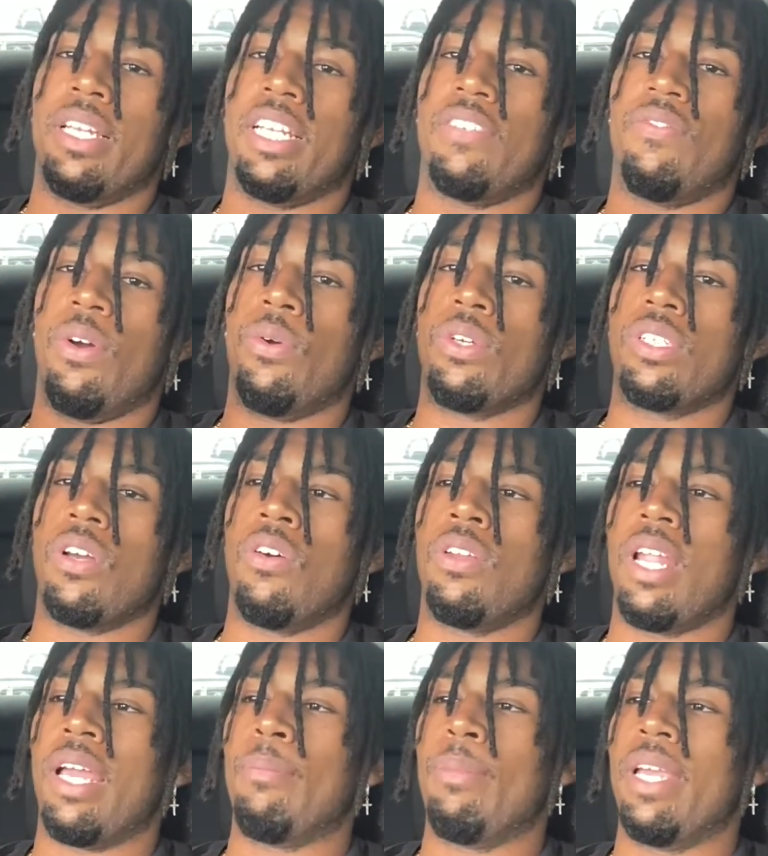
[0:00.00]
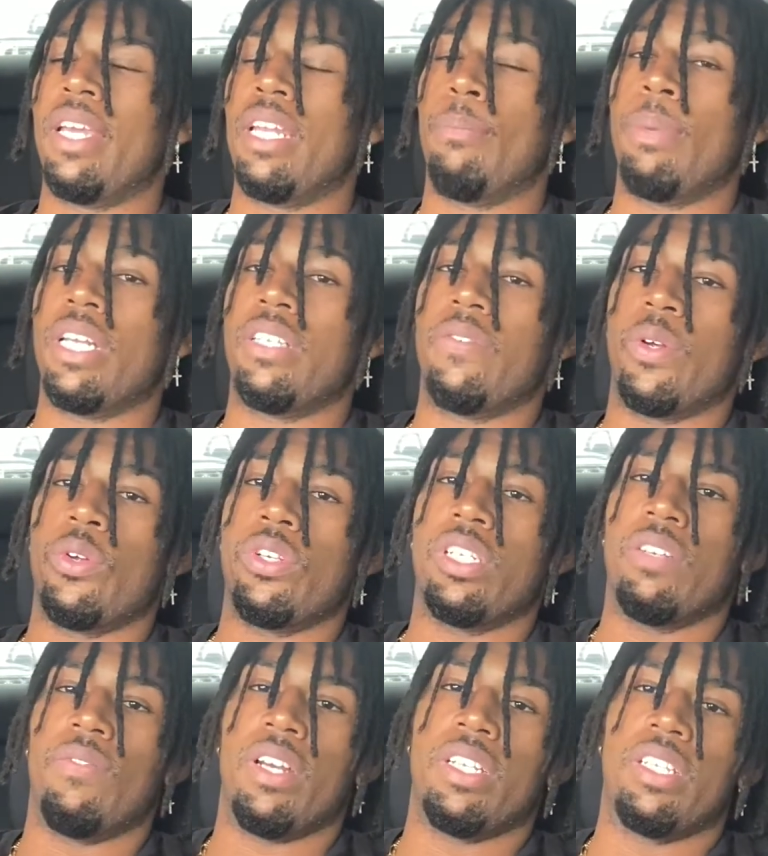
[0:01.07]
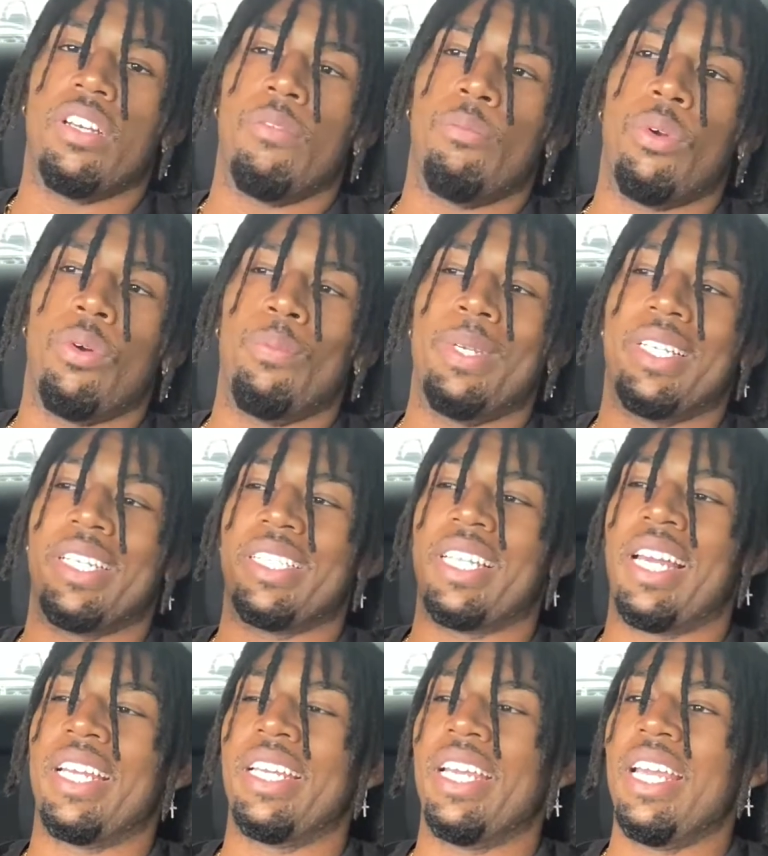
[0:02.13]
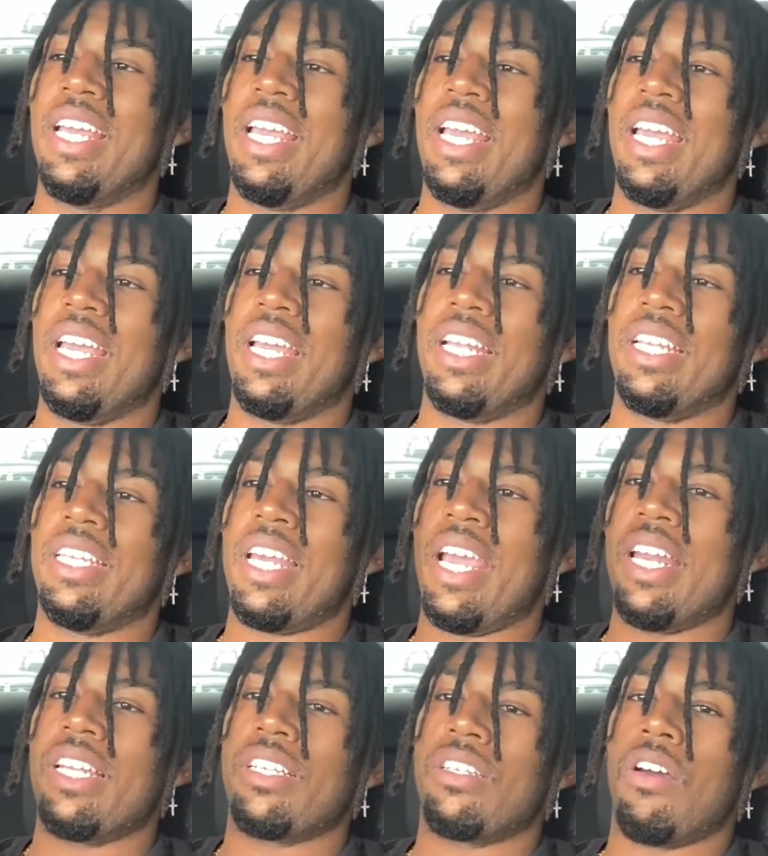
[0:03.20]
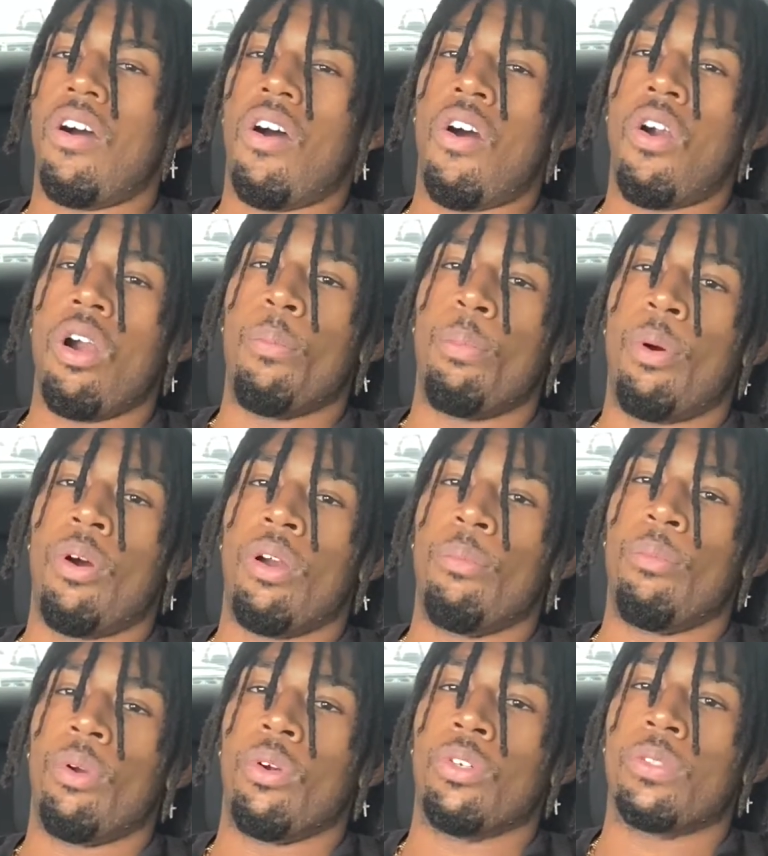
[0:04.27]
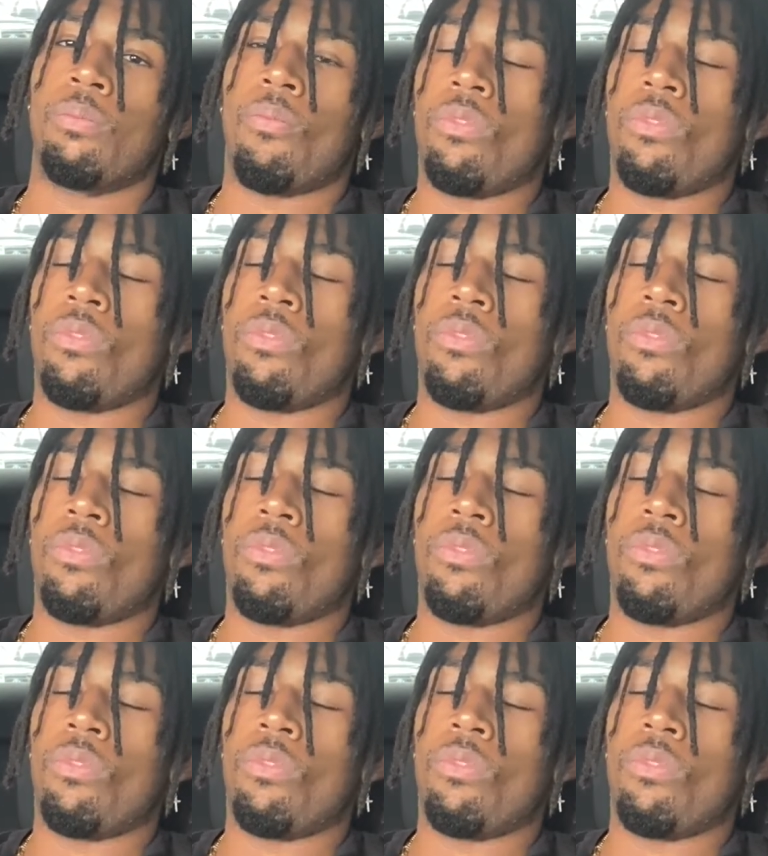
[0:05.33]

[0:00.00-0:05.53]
Let's focus on like being the best version of myself, bro. Because like that is the hard part, bro.